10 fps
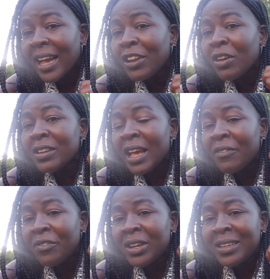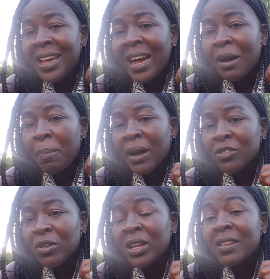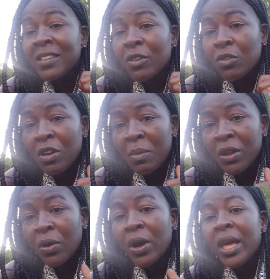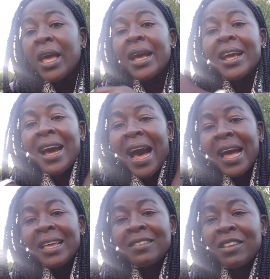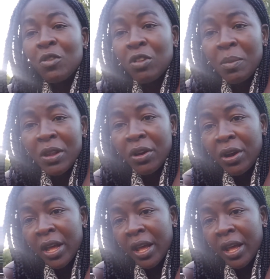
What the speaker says: And not every dark person is a criminal. A guy is a criminal.